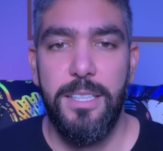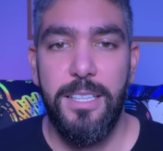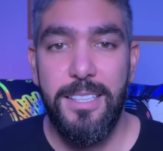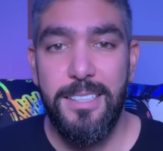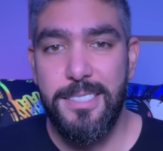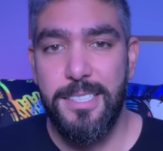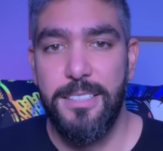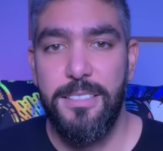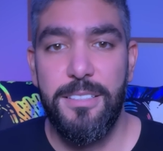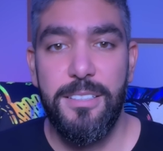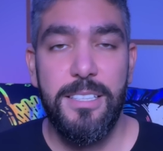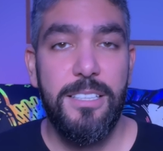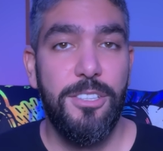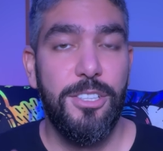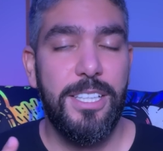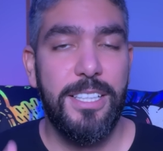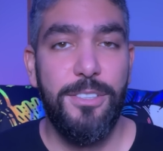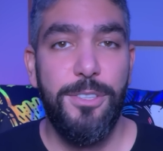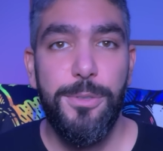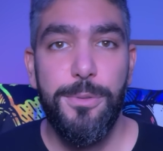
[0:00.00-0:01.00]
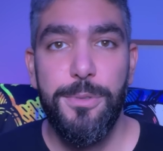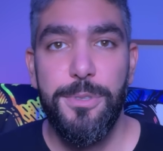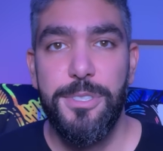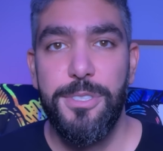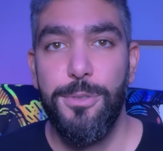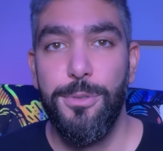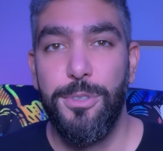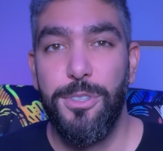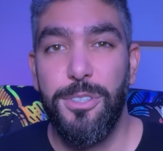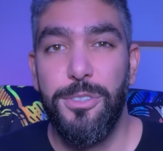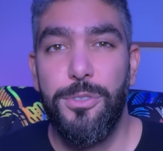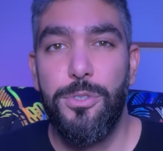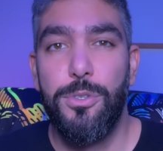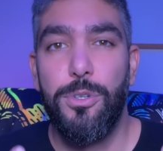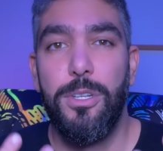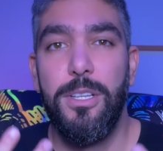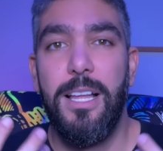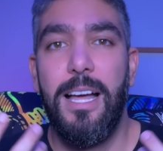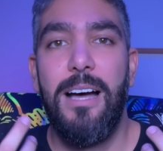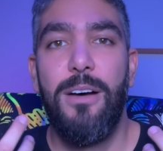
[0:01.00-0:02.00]
Here's a trick you can use to
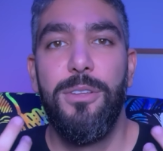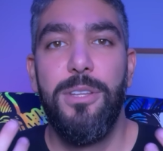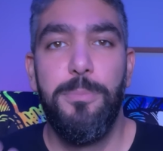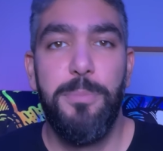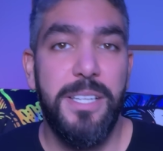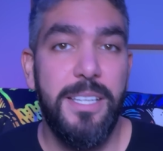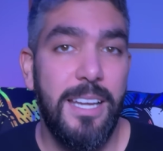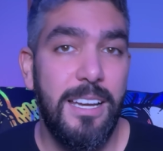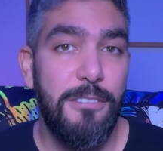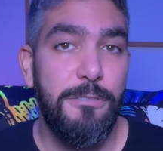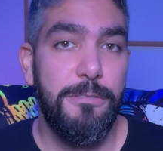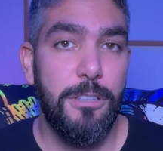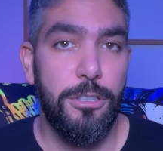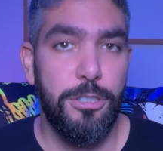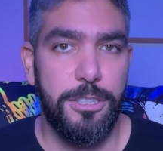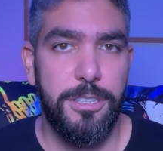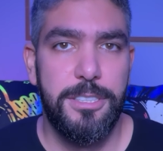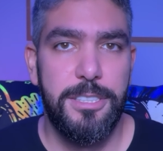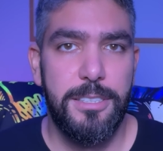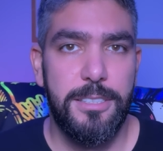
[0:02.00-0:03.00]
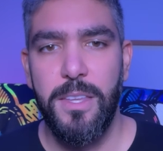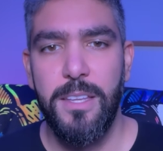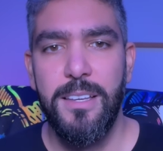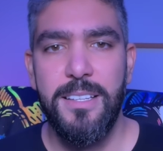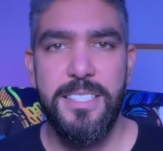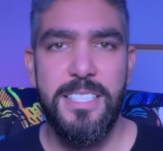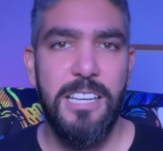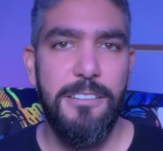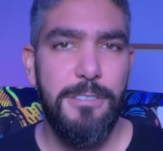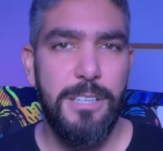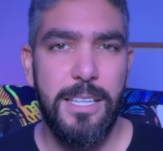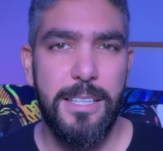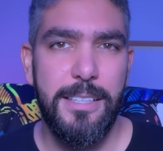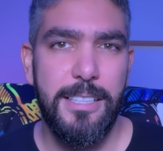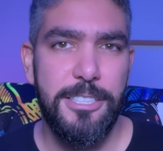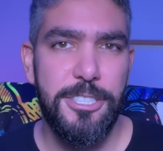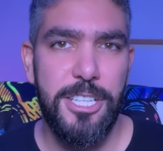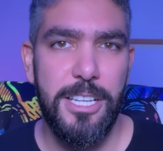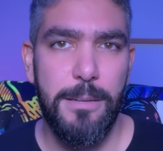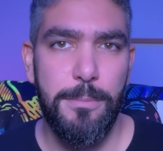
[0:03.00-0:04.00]
control how the PDF looks. Saving an
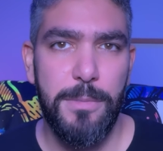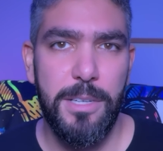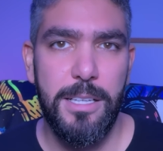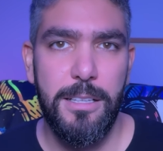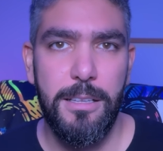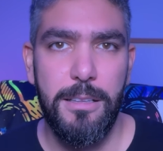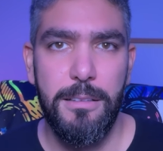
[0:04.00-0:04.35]
HTML